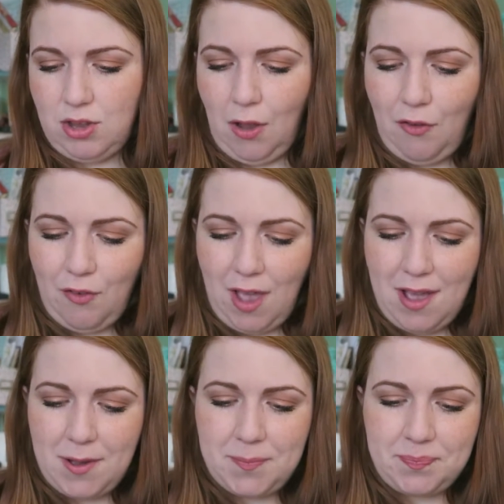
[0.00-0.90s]
stuff?
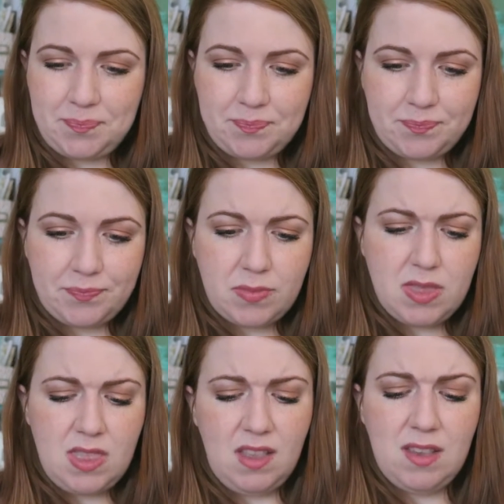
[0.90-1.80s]

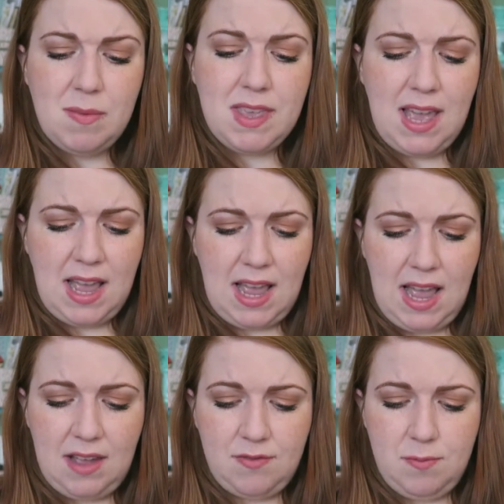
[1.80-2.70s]
something
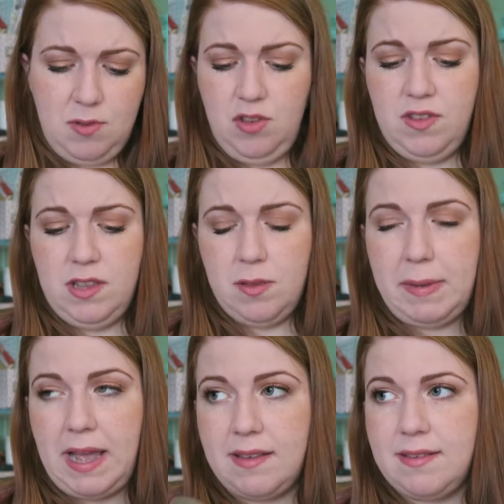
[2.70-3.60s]
I have used in the
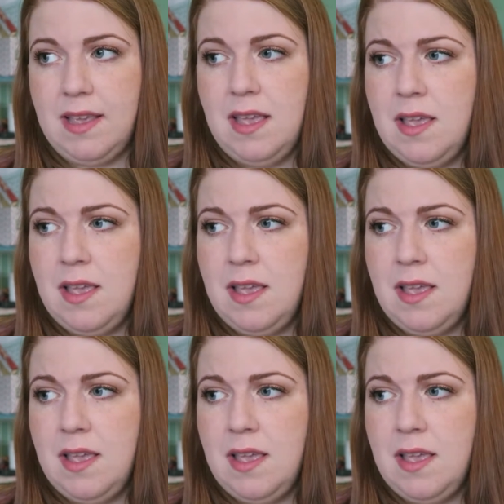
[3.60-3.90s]
past